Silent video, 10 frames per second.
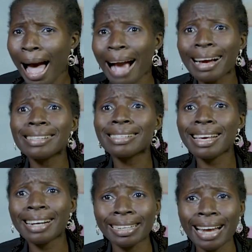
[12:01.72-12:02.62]
I can
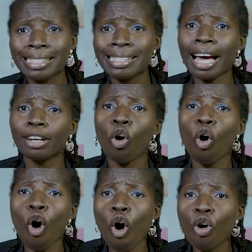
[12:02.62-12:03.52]
say that that is an
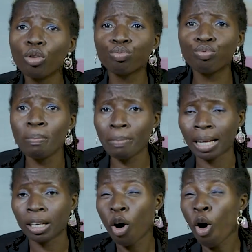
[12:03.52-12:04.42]
old
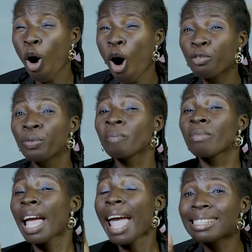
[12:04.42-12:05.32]
woman of
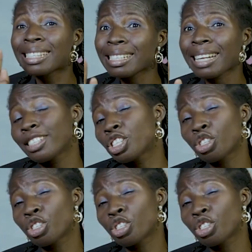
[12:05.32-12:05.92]
89.